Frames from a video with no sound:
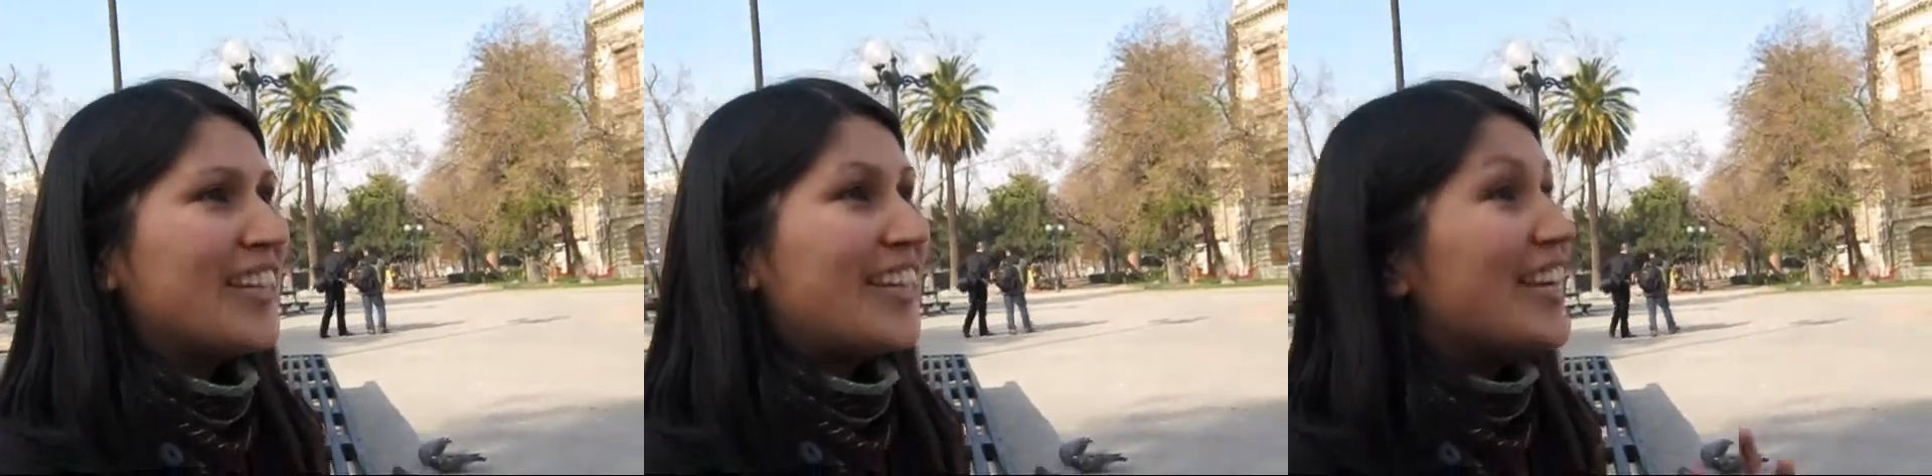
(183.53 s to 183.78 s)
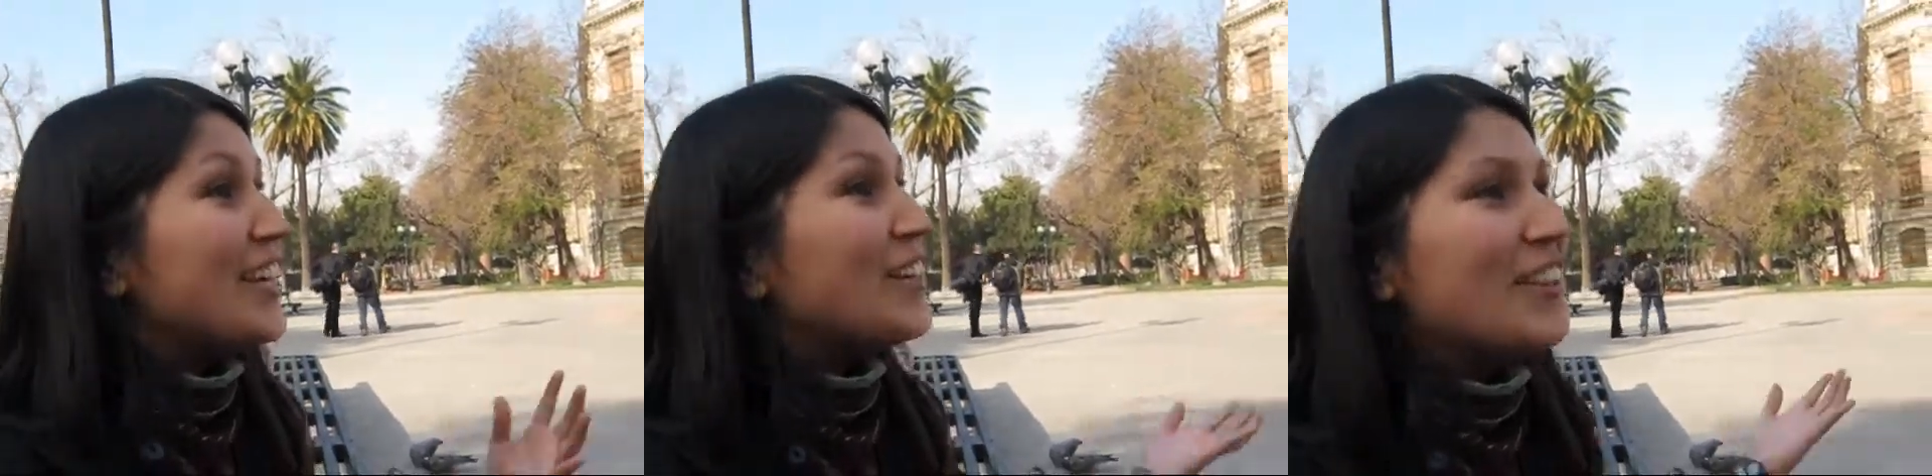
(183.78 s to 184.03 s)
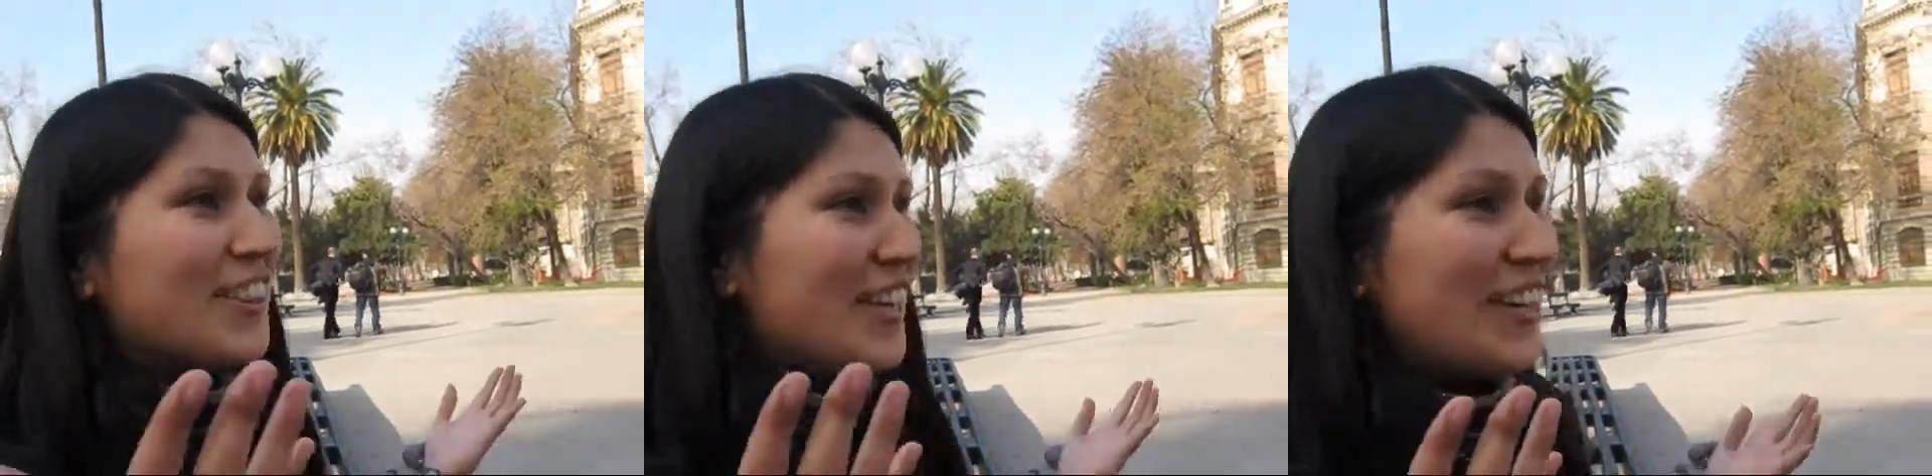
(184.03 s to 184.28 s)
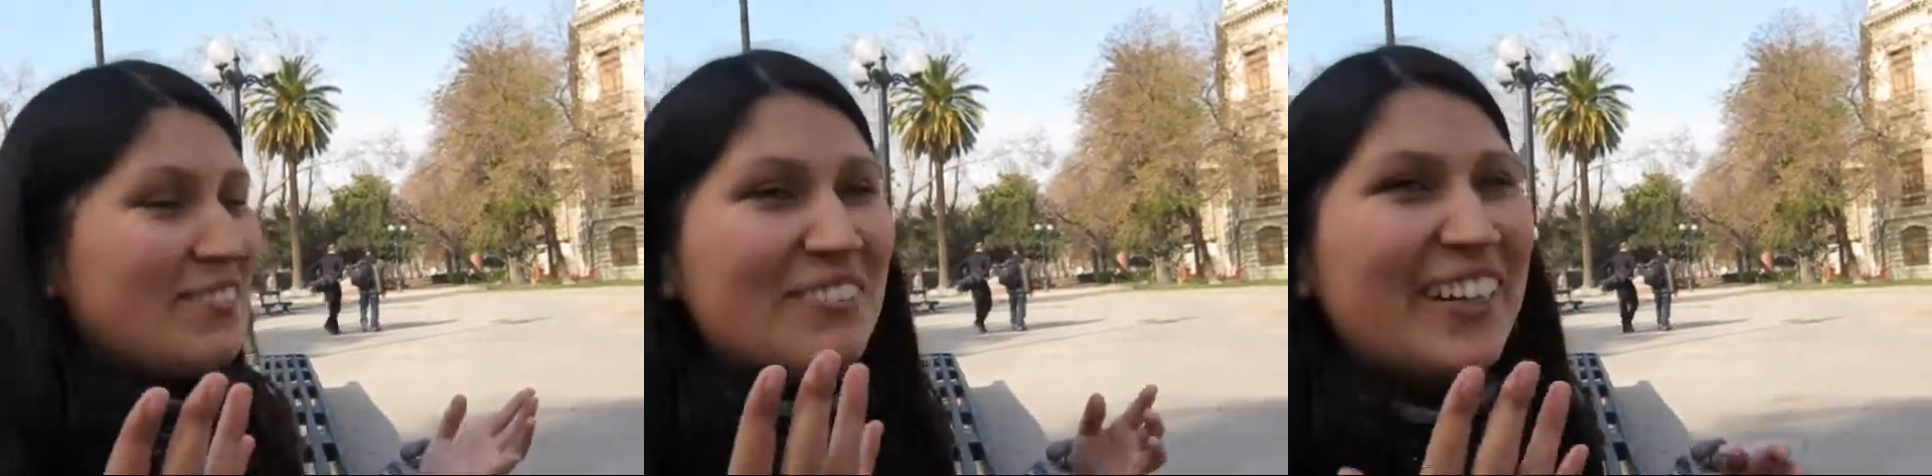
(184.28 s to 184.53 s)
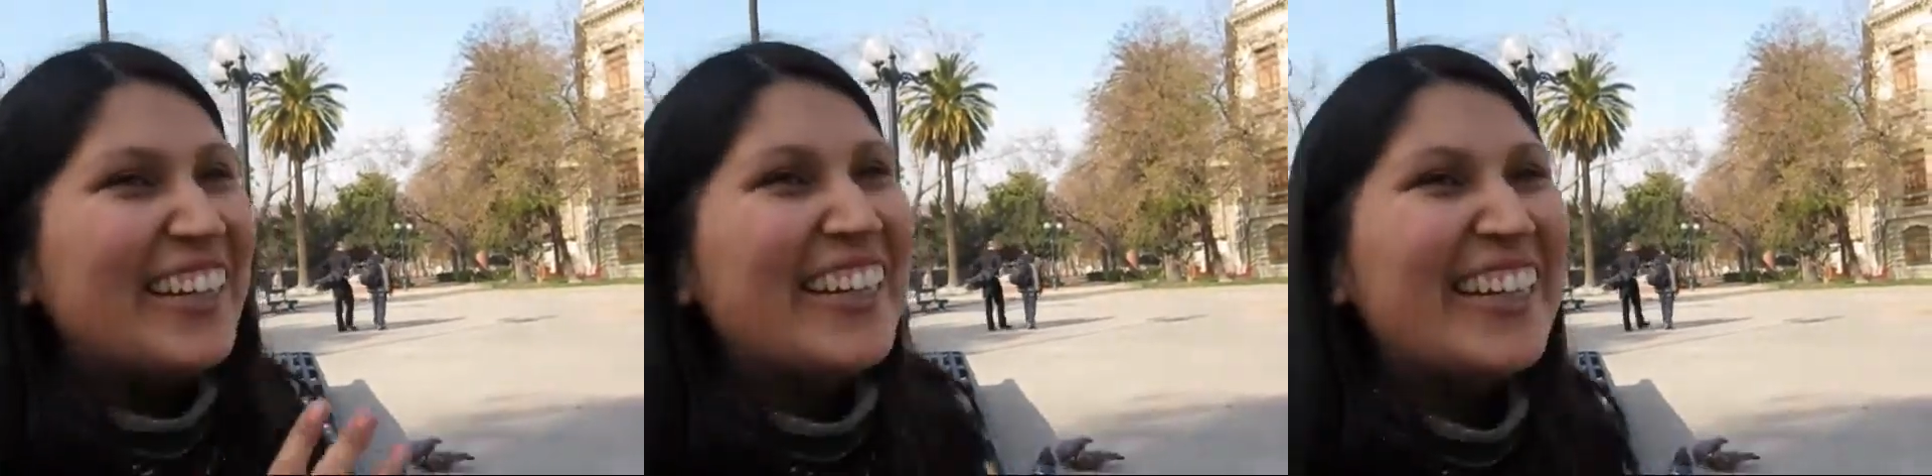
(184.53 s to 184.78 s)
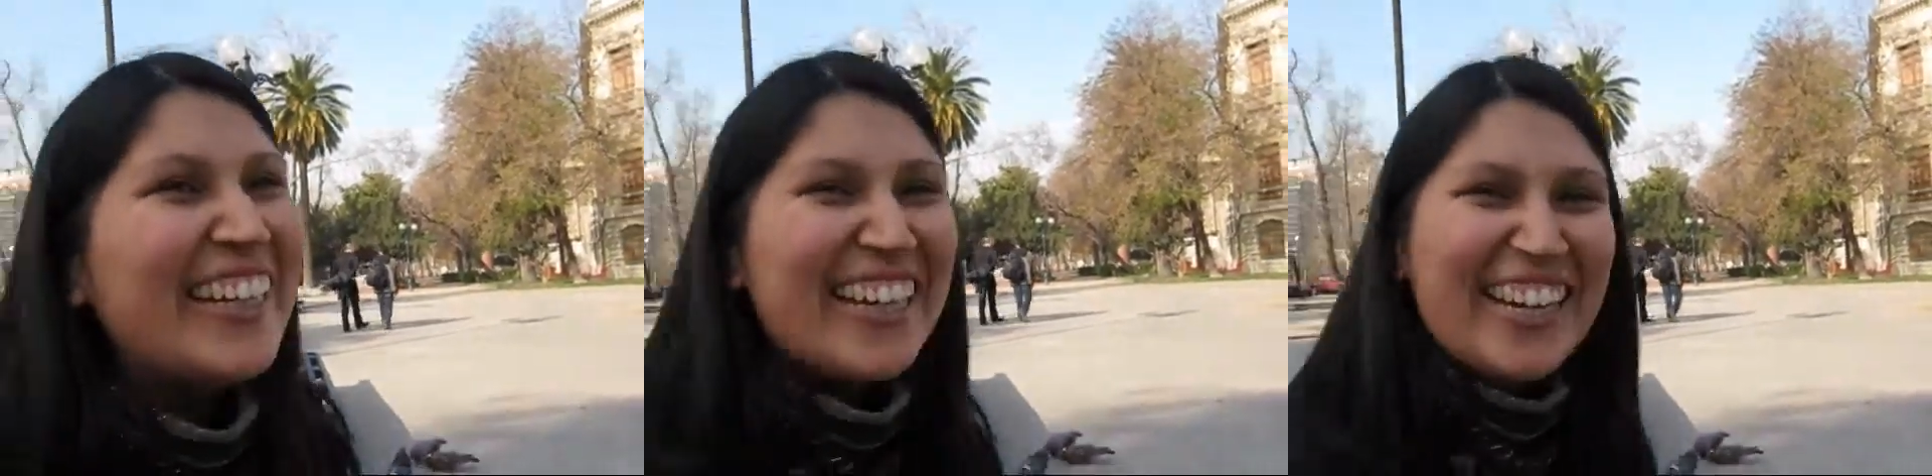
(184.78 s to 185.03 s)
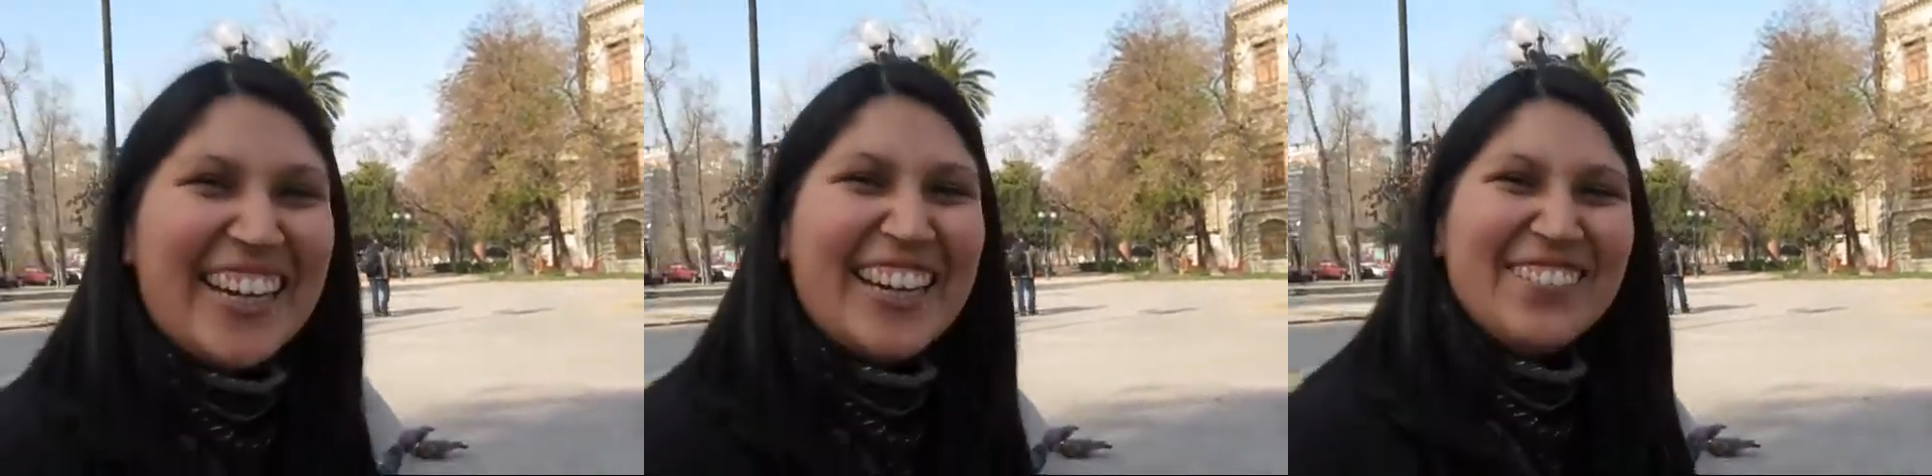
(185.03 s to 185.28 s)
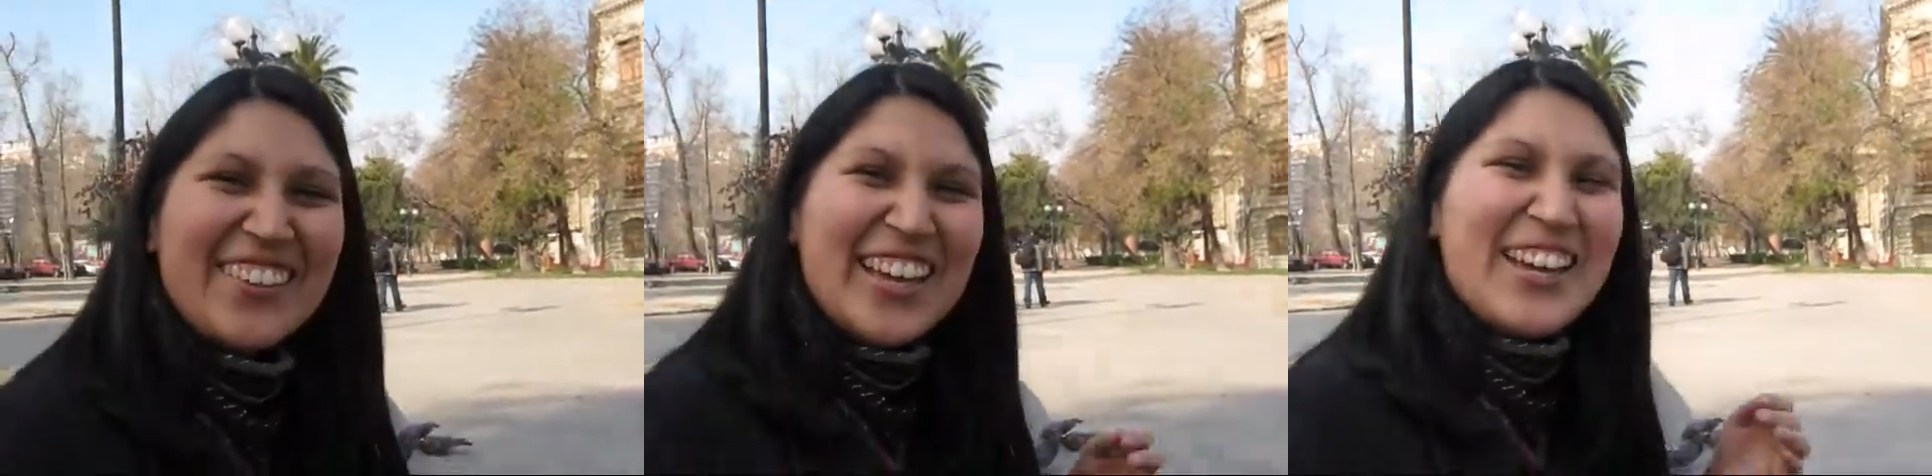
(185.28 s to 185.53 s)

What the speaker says: kill them if